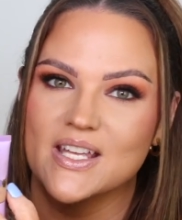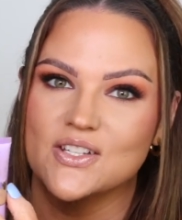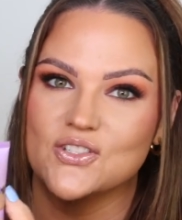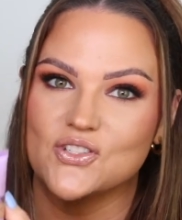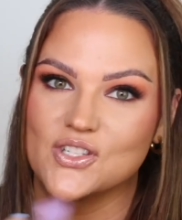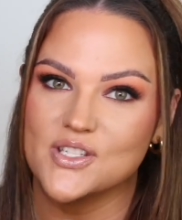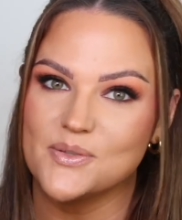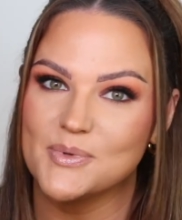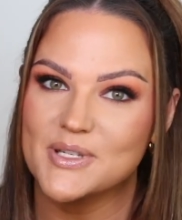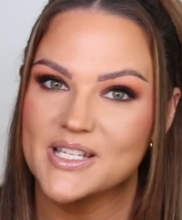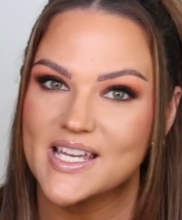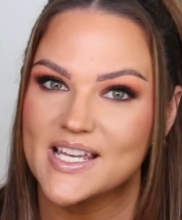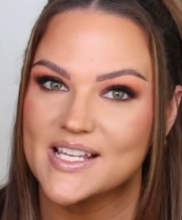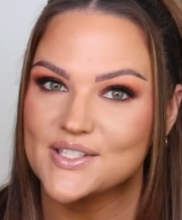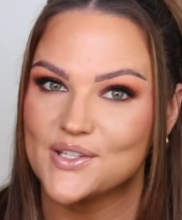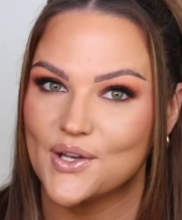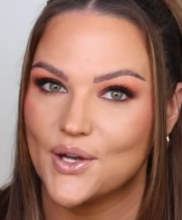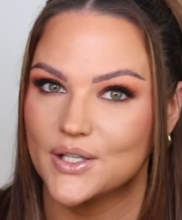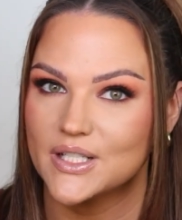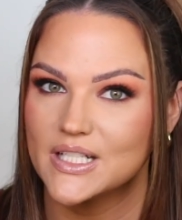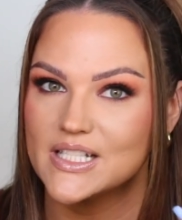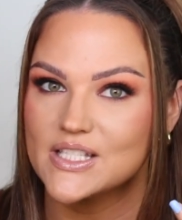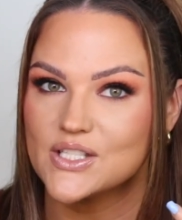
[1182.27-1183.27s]
Just because
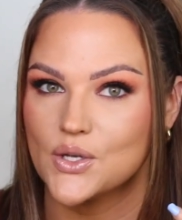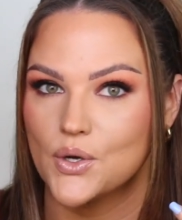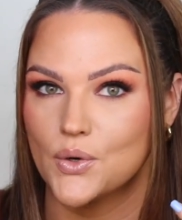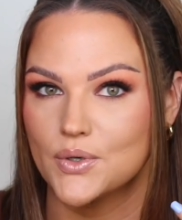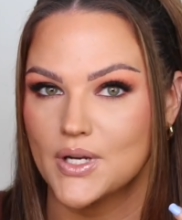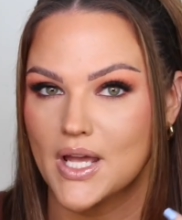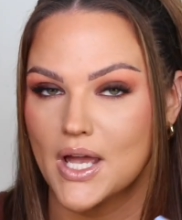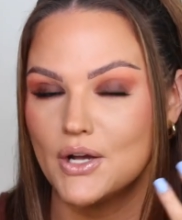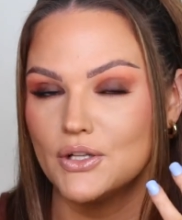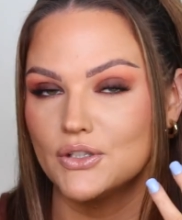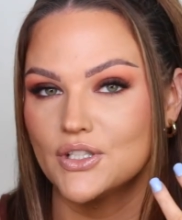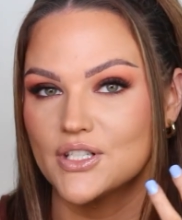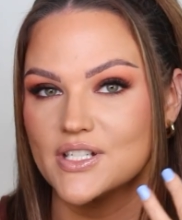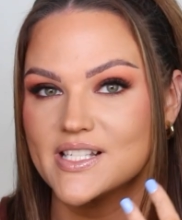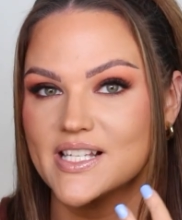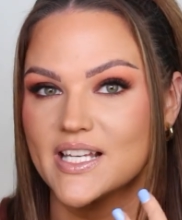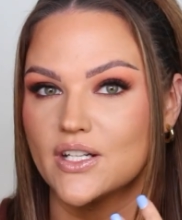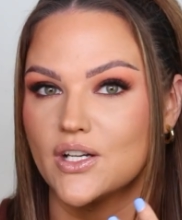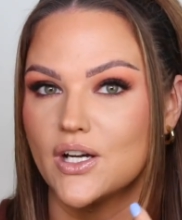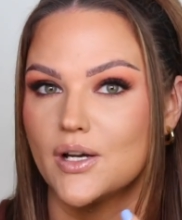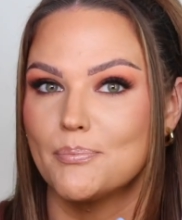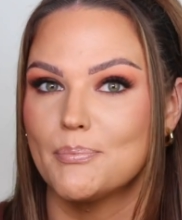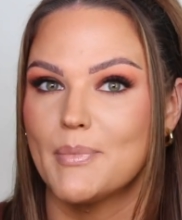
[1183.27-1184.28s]
on its own, how it looks
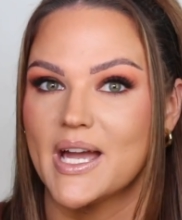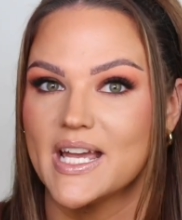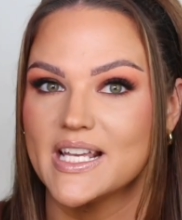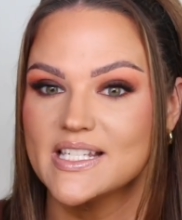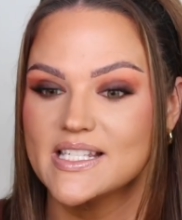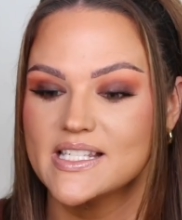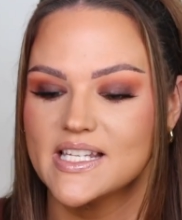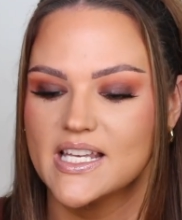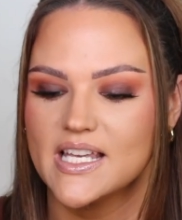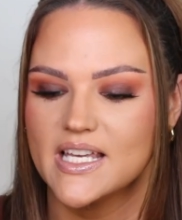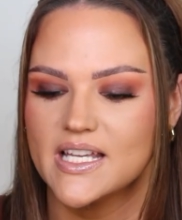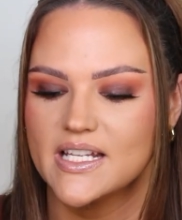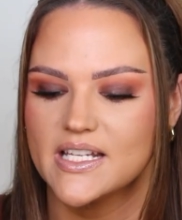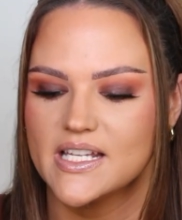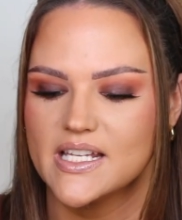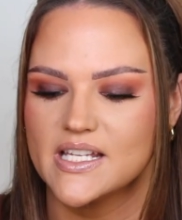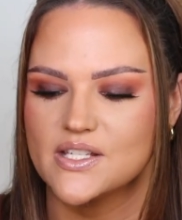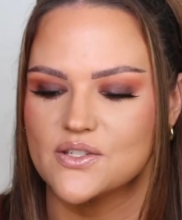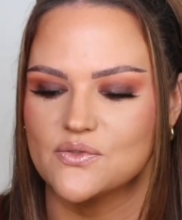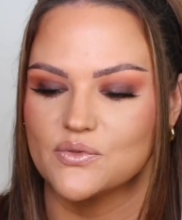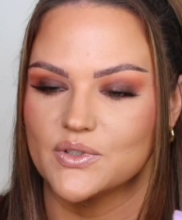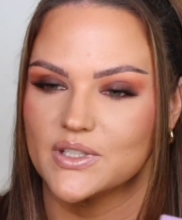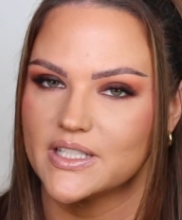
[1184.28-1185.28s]
like on my skin
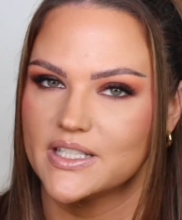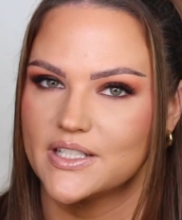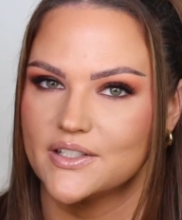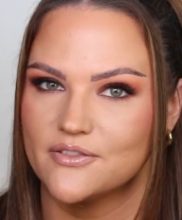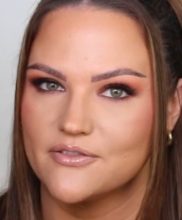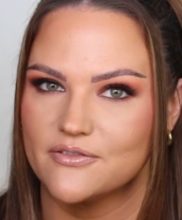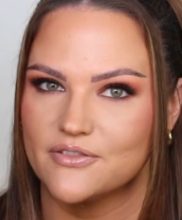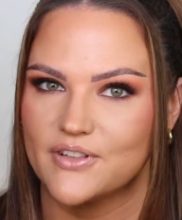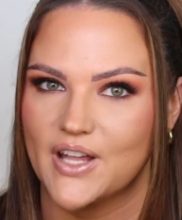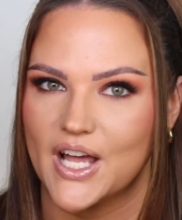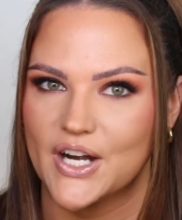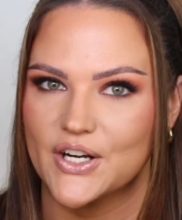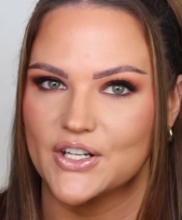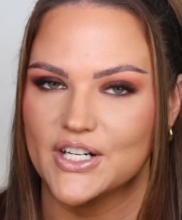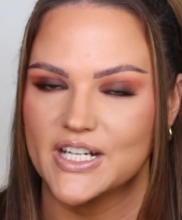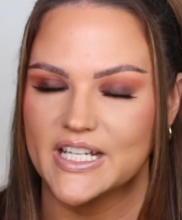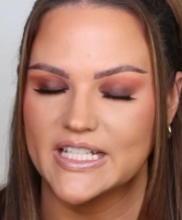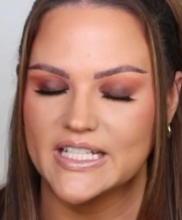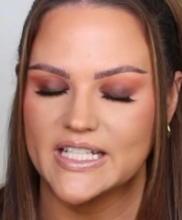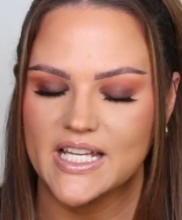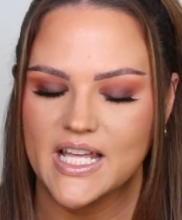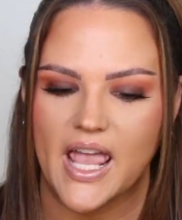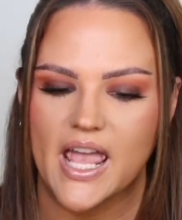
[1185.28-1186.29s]
is really
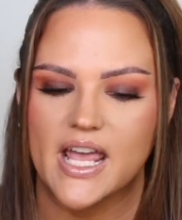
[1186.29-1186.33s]
unflattering.